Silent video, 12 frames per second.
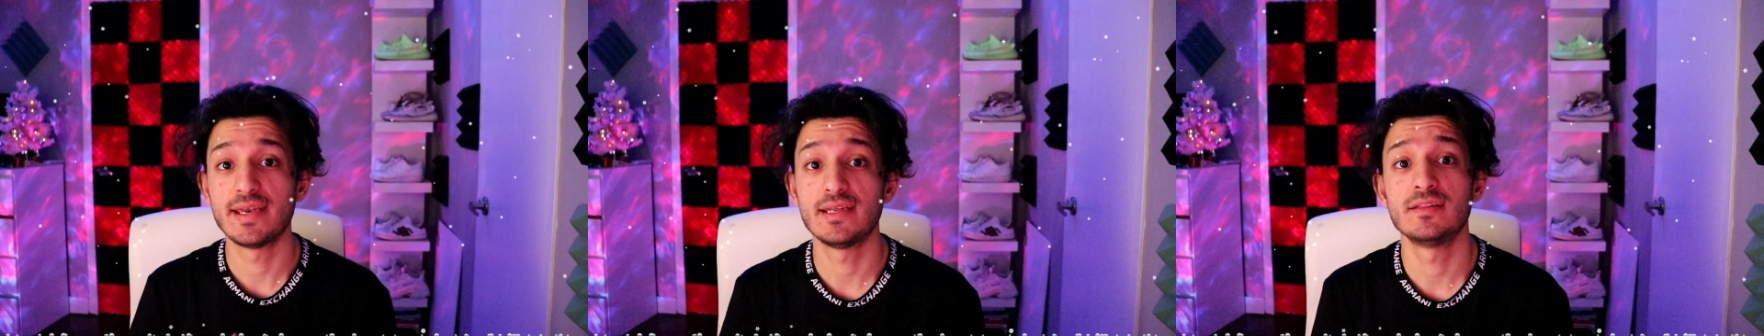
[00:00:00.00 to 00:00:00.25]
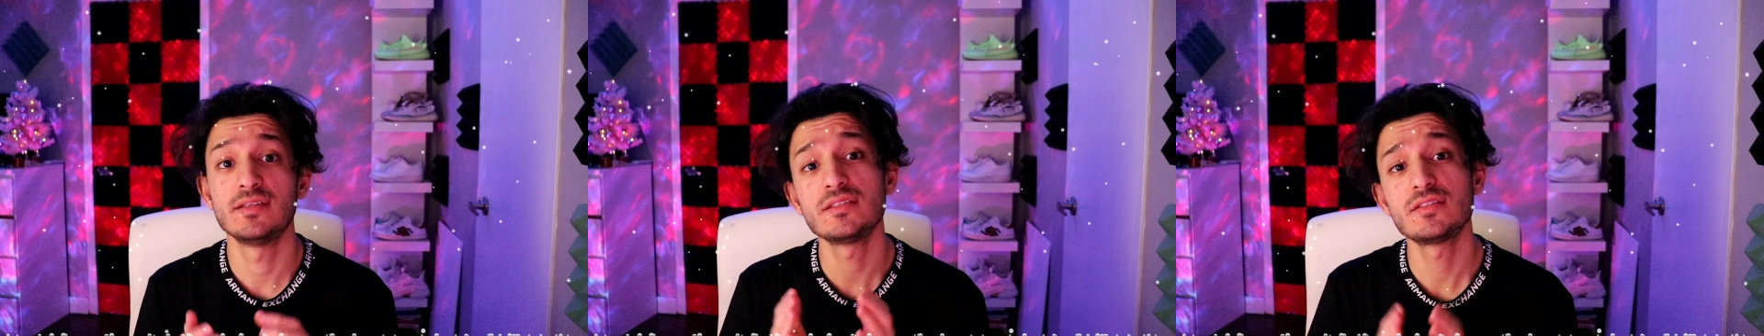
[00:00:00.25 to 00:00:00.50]
and
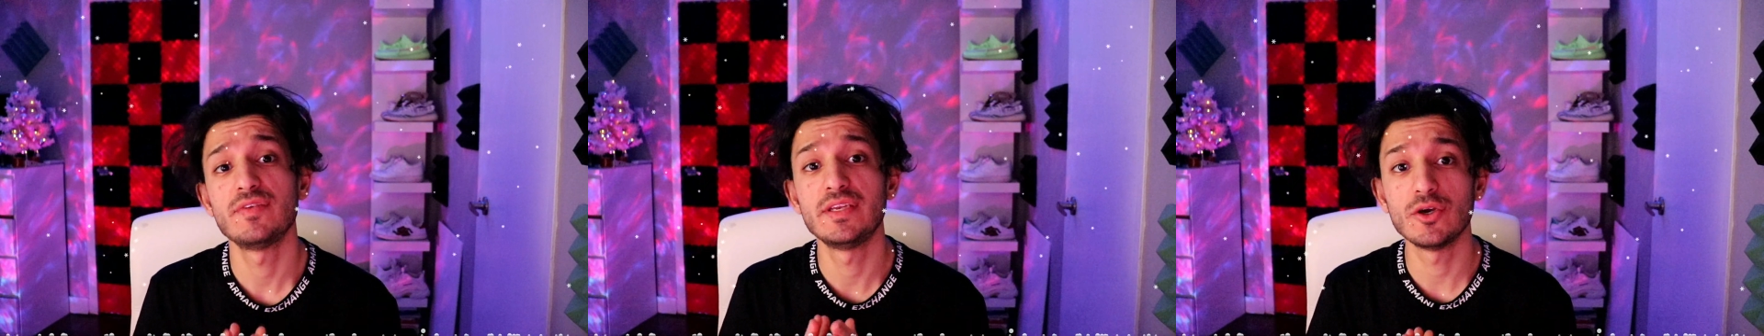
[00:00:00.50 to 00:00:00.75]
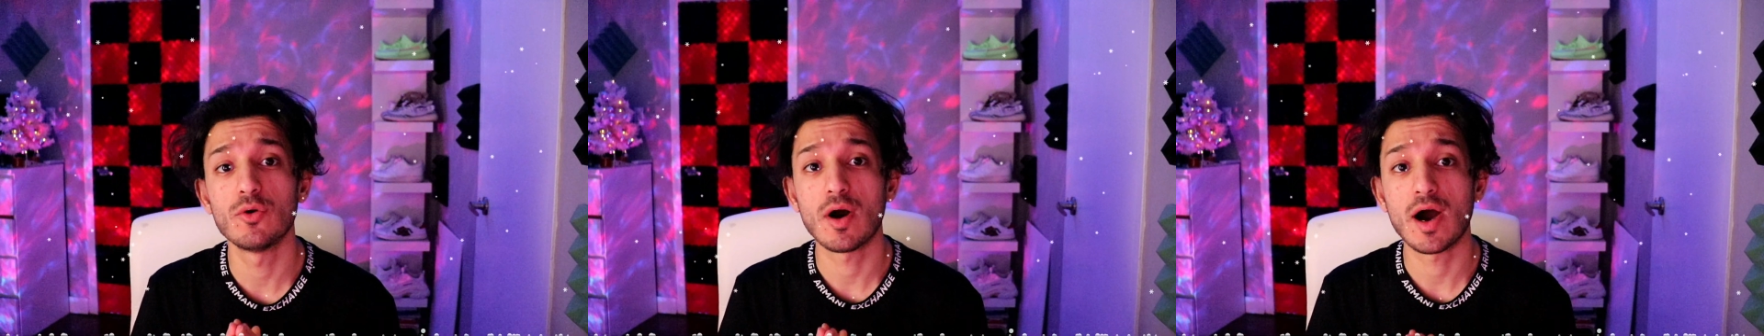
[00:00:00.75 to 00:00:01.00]
in this
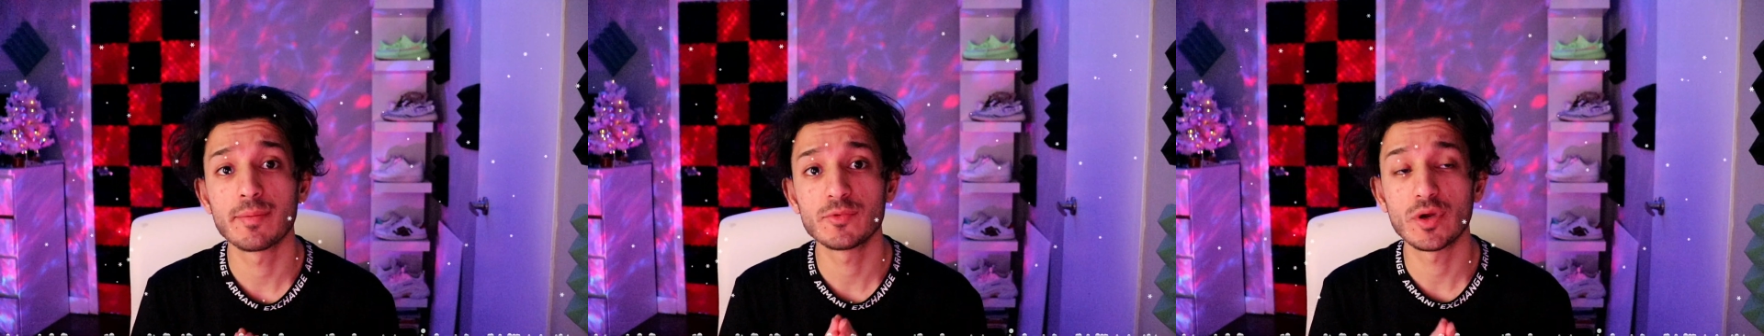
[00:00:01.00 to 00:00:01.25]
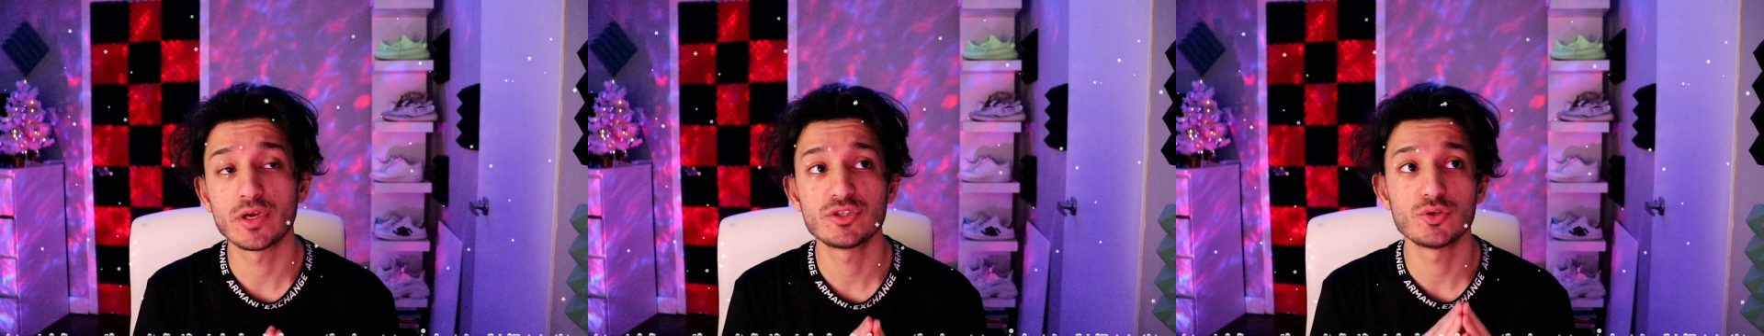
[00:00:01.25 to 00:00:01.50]
video, I'm
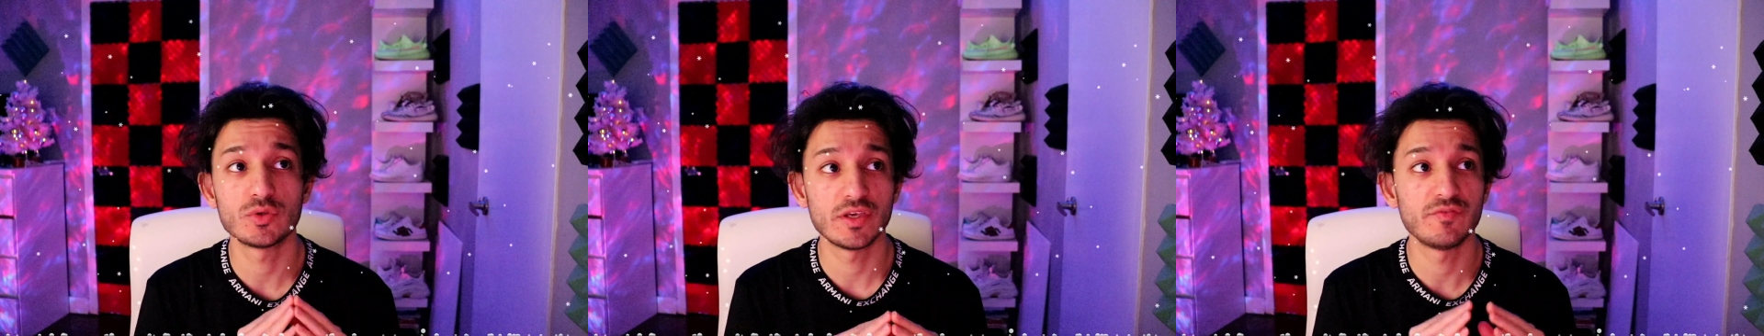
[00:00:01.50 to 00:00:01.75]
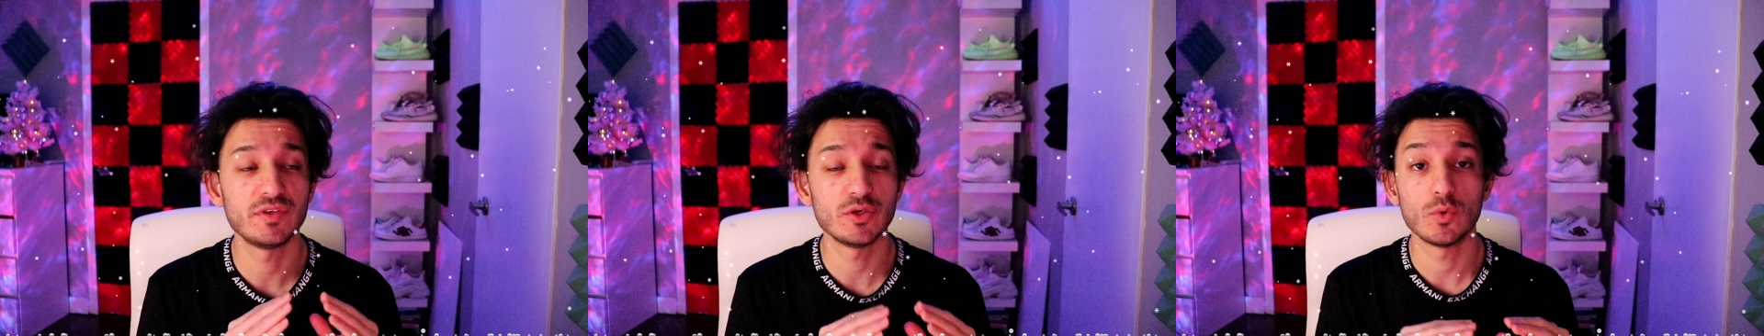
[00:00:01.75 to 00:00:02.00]
going to
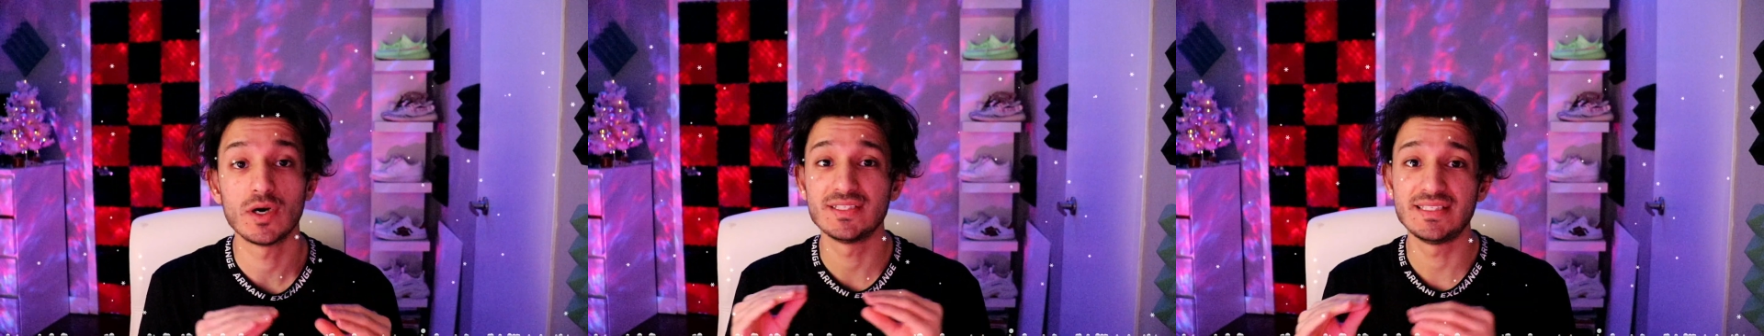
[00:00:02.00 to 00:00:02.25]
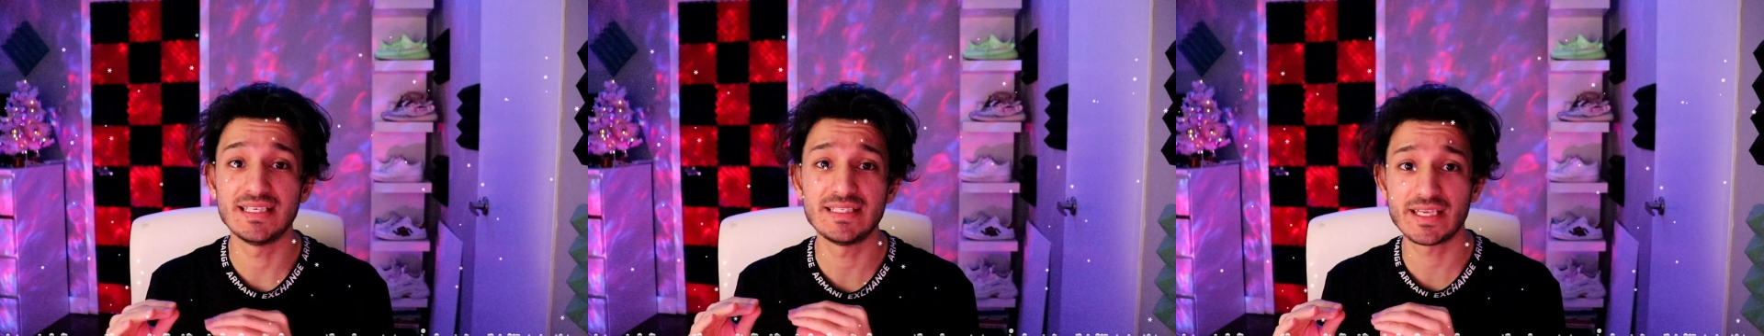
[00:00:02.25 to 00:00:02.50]
give you a
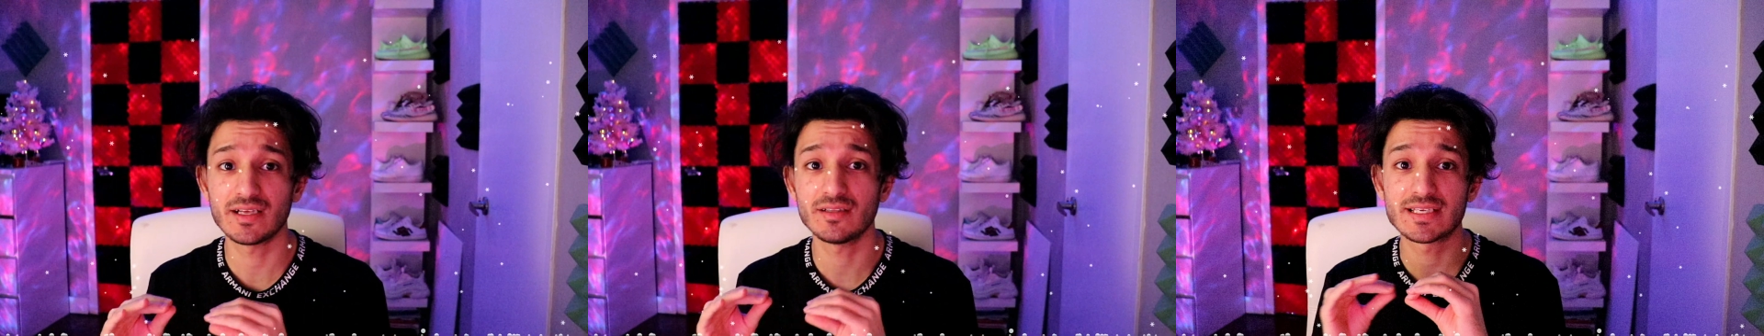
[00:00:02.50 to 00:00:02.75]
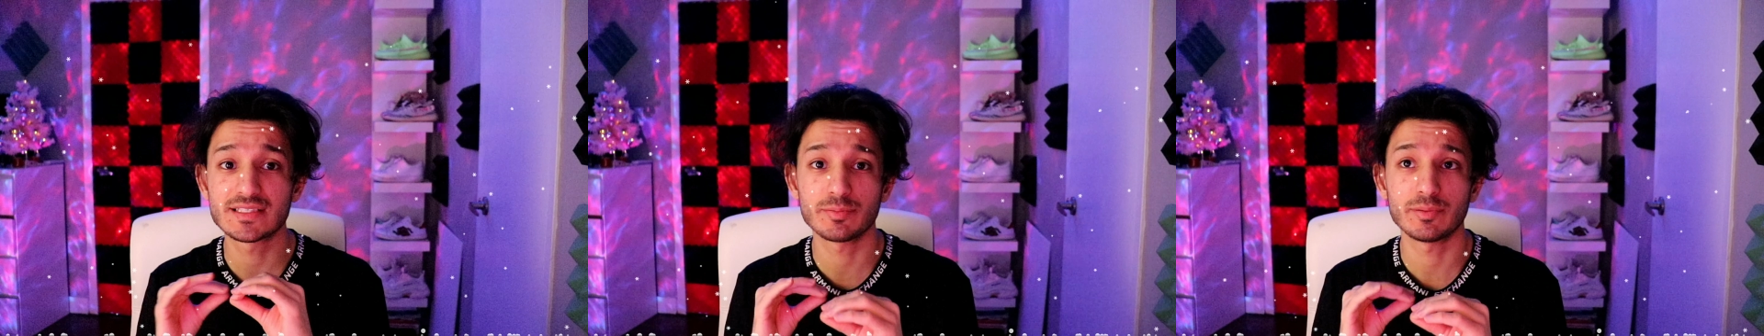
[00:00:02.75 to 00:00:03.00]

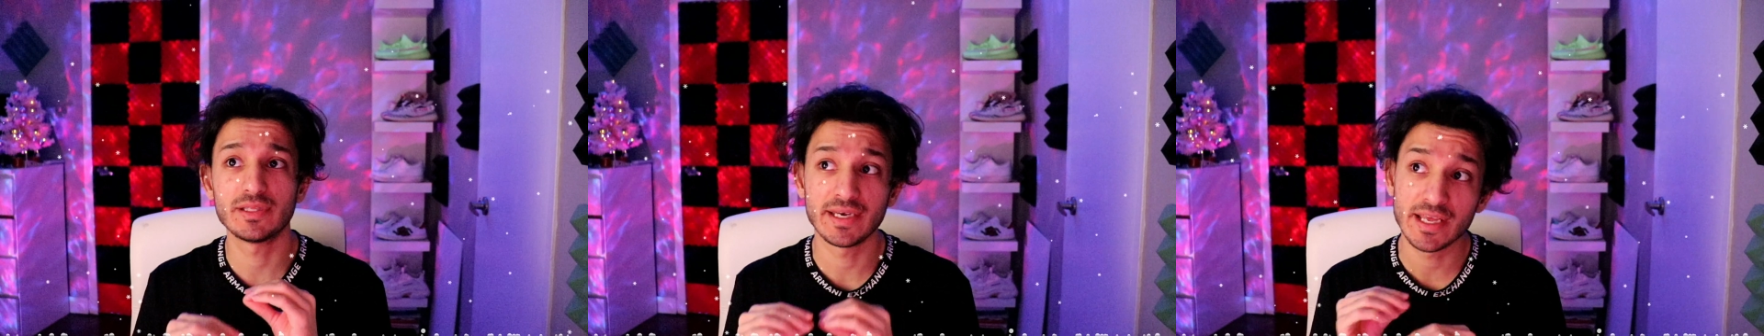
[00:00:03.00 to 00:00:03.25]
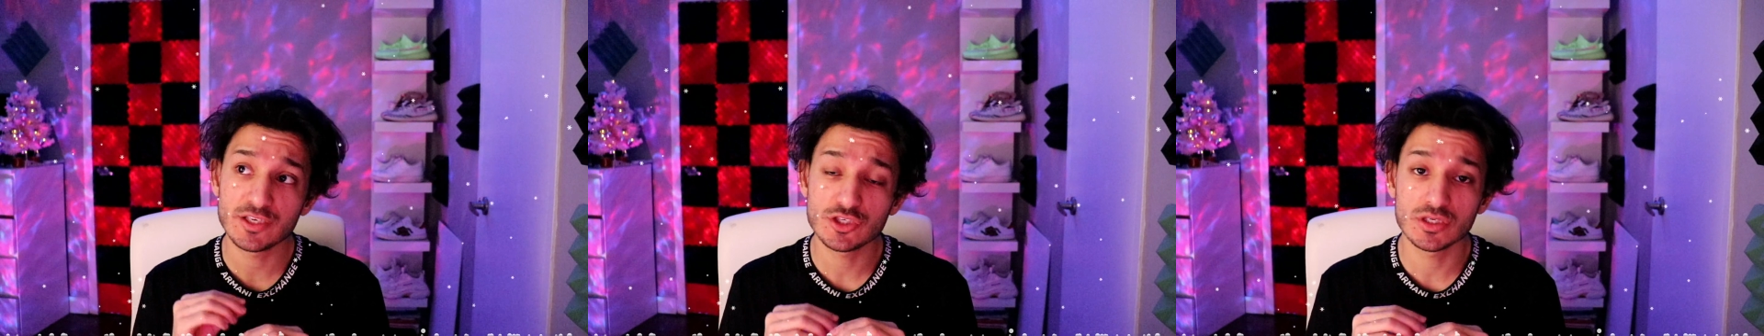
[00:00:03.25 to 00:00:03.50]
detailed
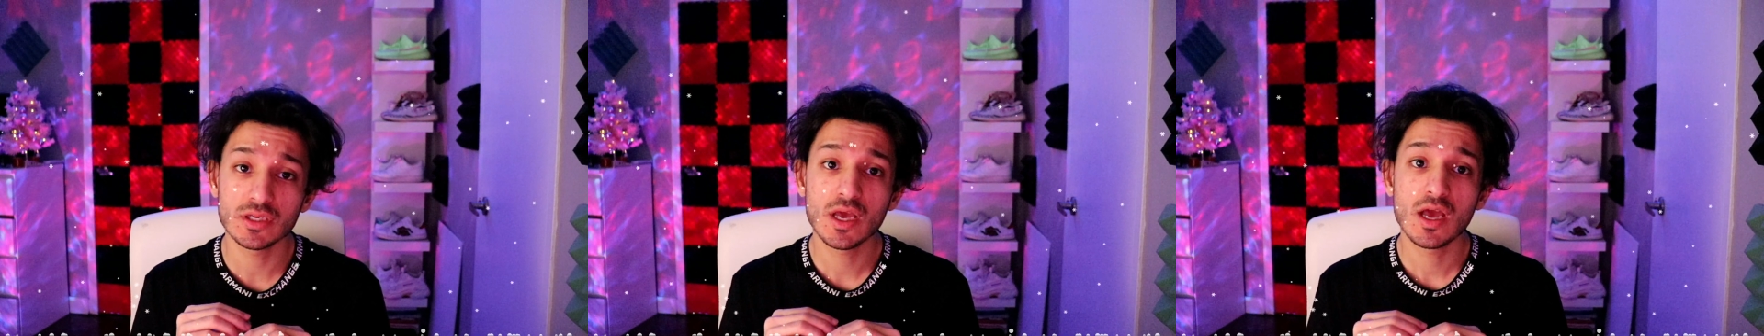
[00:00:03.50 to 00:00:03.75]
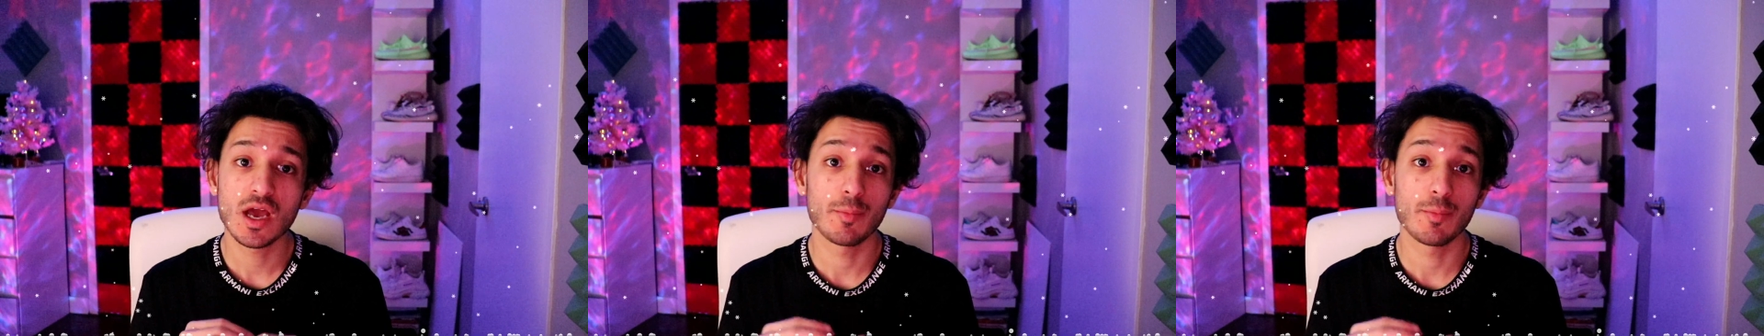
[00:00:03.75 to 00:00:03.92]
explanation